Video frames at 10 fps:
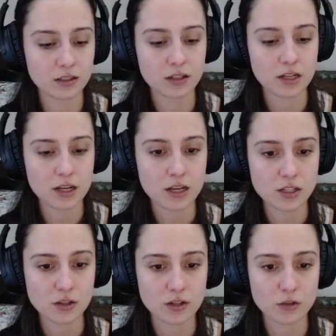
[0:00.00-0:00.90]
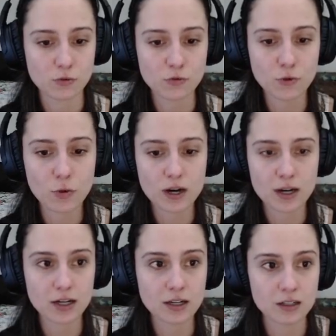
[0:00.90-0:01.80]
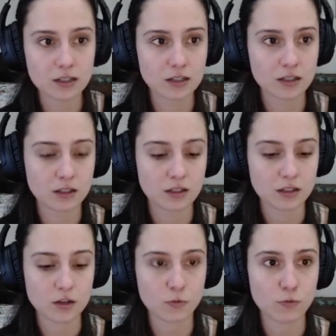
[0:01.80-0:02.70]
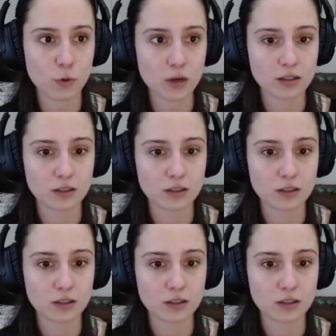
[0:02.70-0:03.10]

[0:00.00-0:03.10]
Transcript: So I do four. No, four.